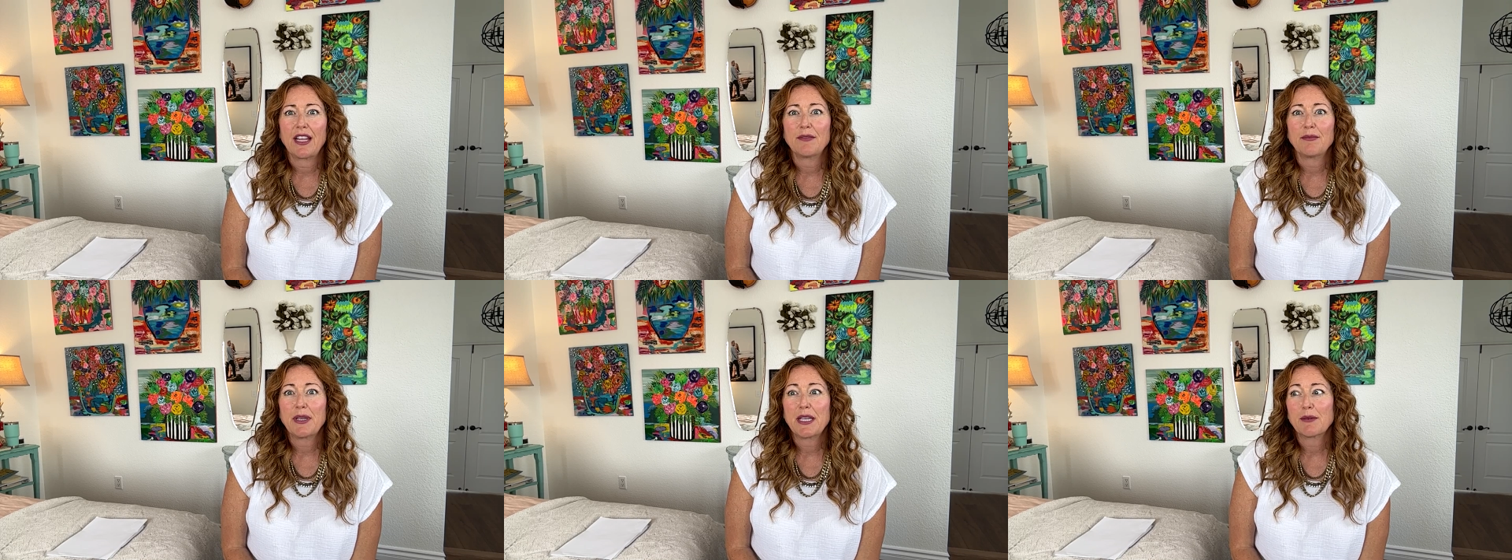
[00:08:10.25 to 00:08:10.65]

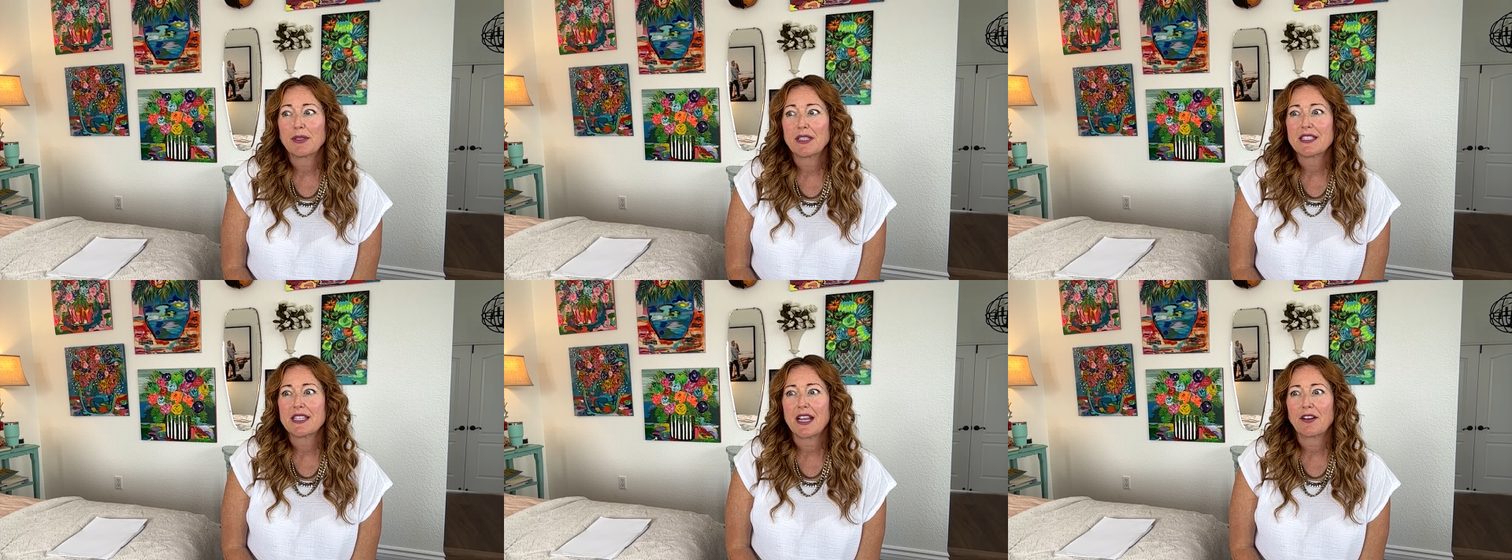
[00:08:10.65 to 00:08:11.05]
and being
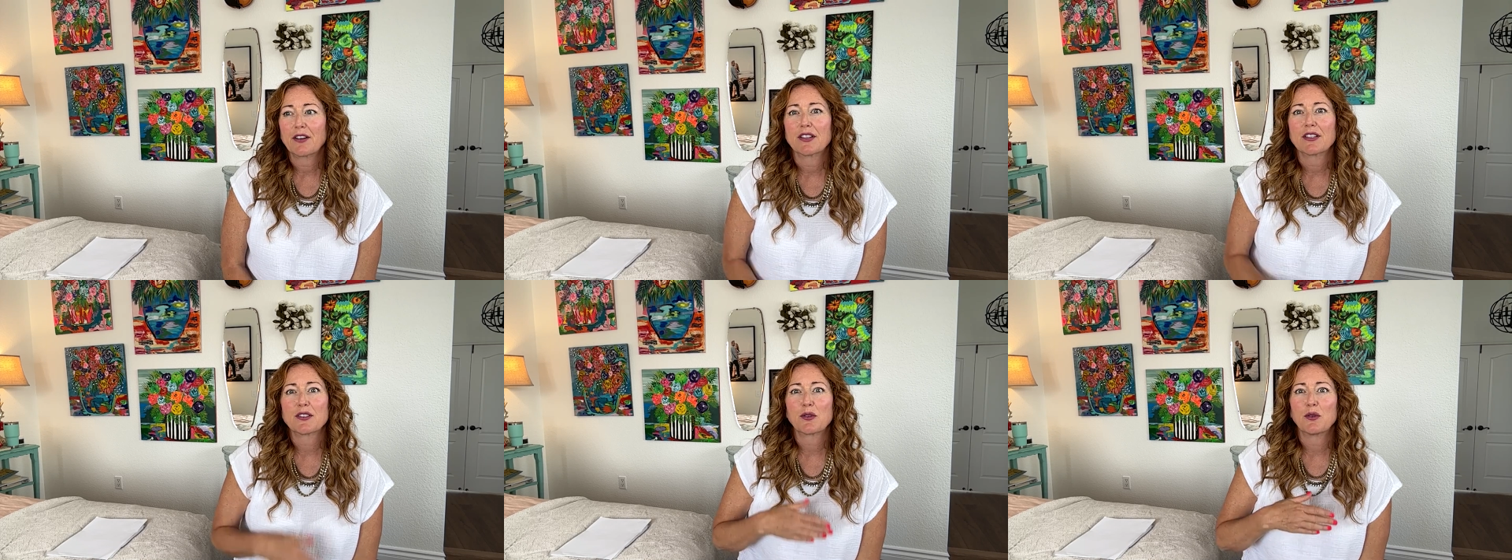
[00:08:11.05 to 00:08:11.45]
able to take
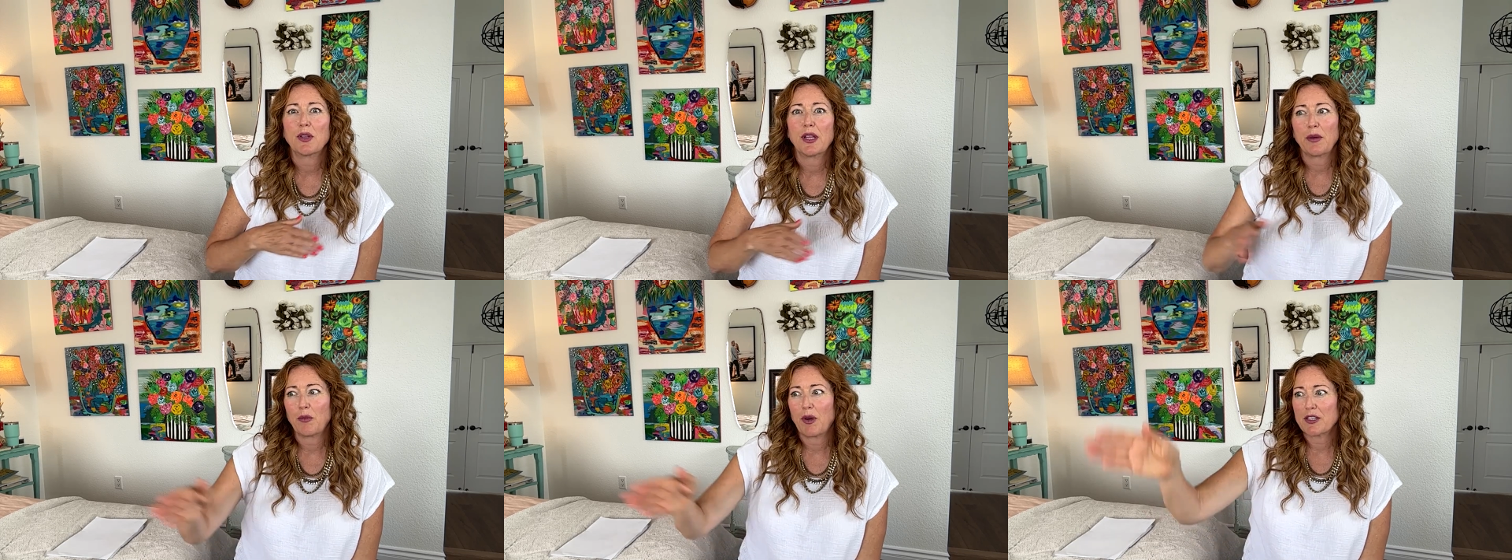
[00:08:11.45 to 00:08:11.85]
her to
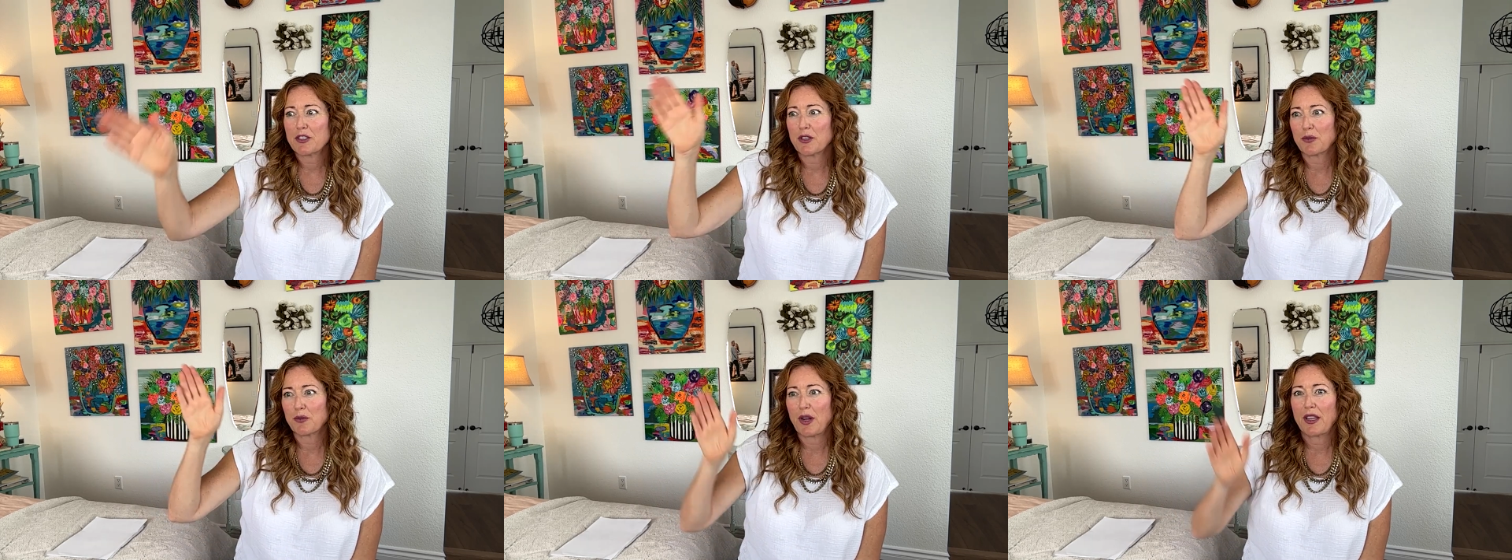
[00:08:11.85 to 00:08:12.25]
school and
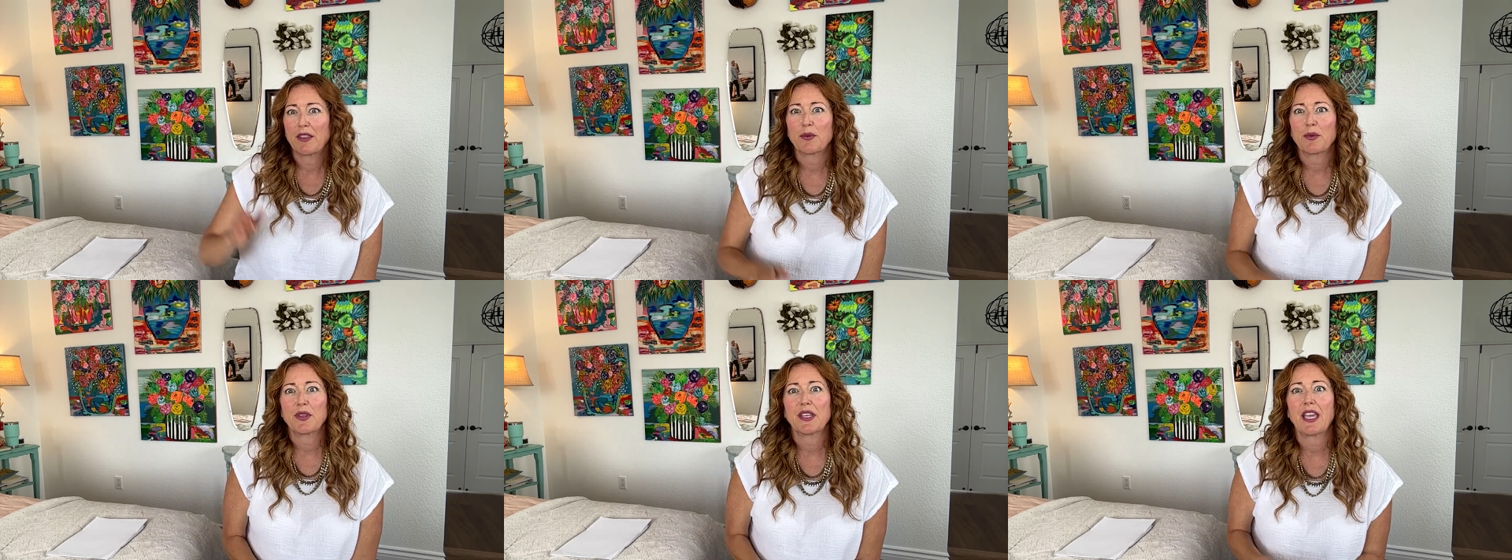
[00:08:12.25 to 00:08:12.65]
watch her
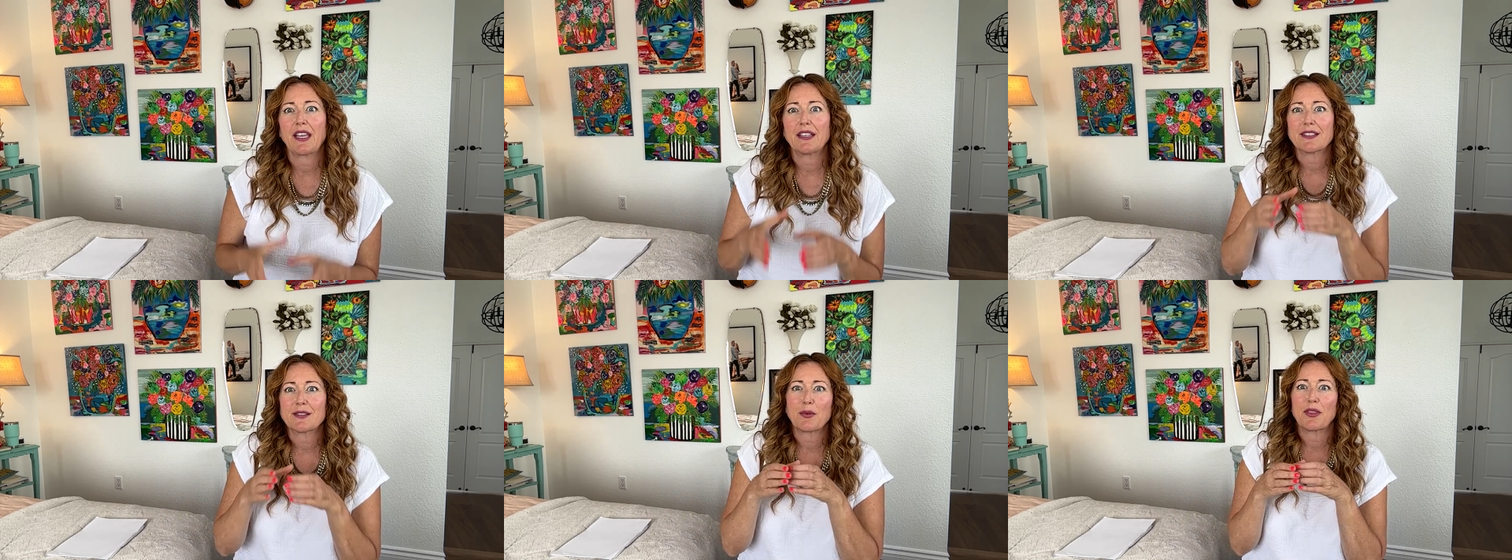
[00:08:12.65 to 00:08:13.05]
run through the
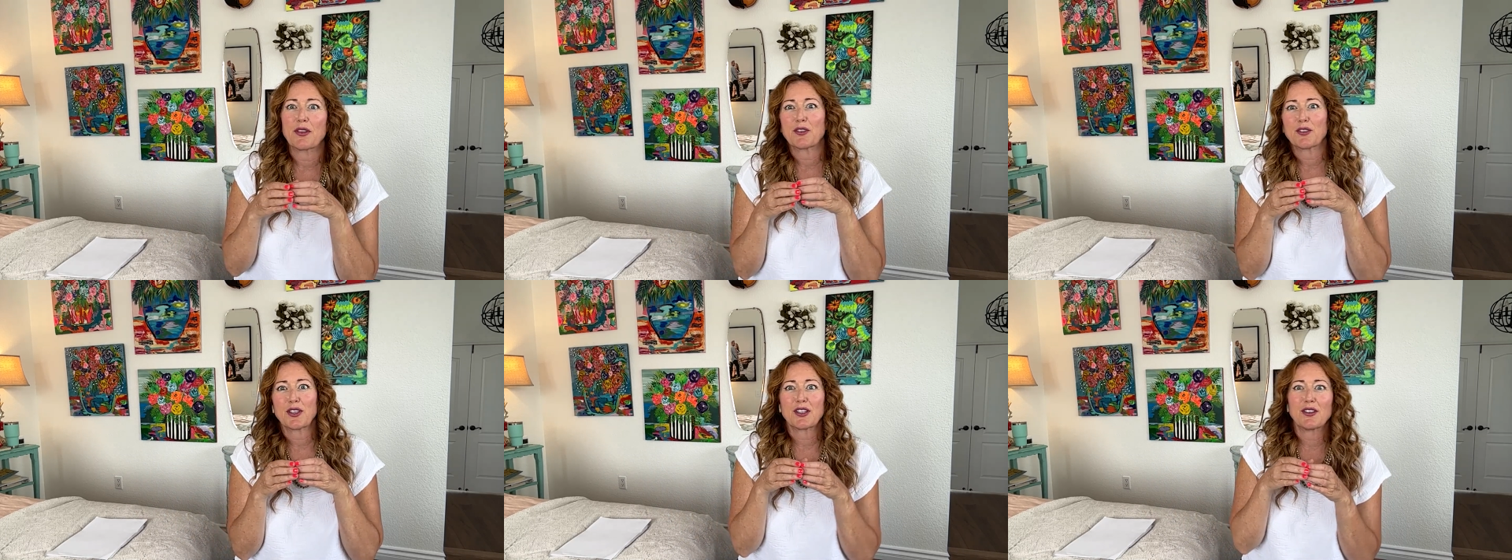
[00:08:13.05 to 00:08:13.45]
gates with
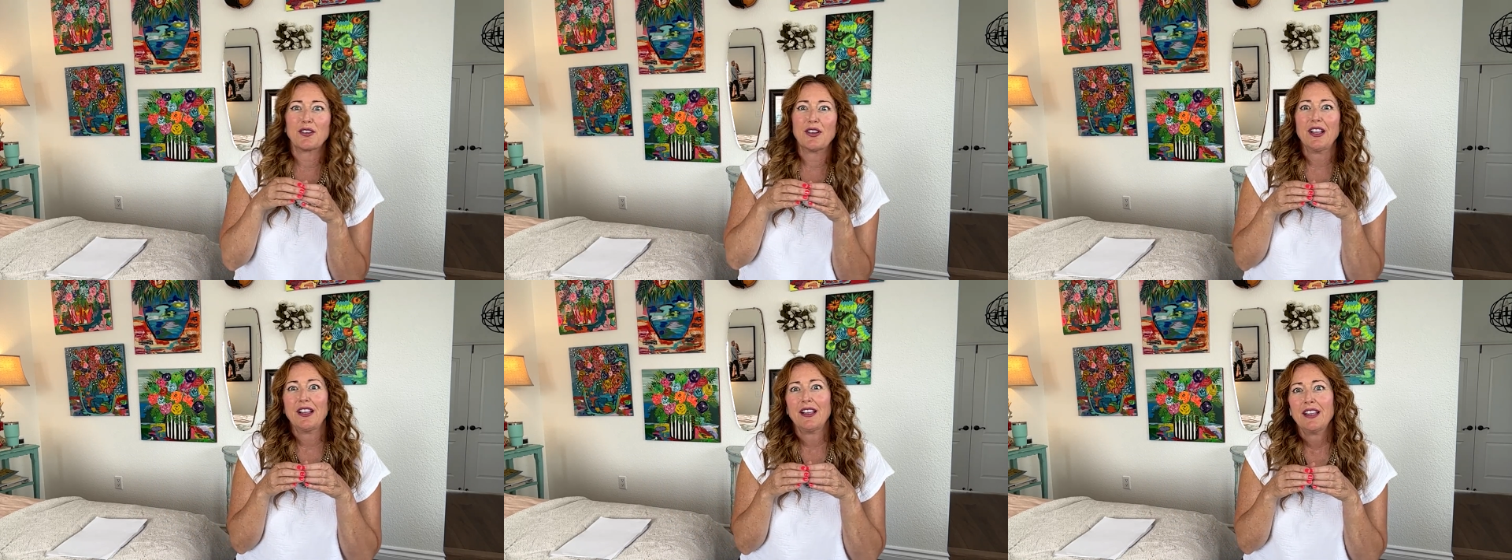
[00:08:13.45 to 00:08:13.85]
her
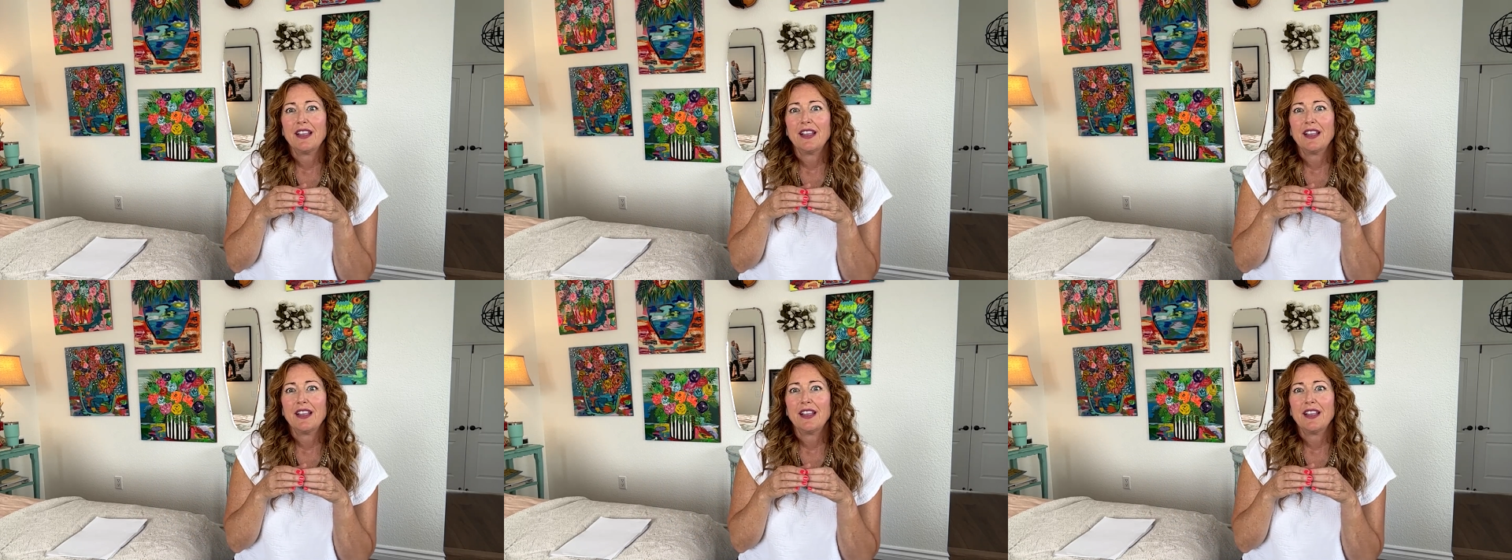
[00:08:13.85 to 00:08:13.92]
little